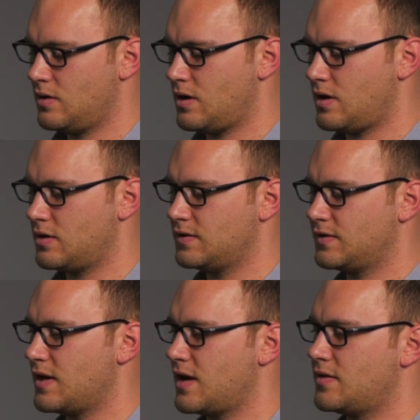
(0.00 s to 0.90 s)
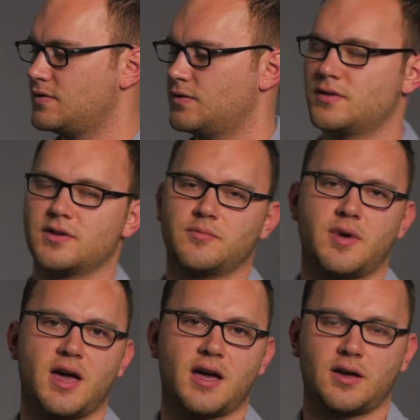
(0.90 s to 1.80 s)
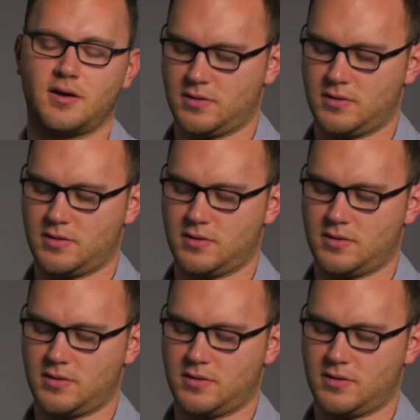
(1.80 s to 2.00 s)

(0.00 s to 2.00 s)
and slide this whole thing back.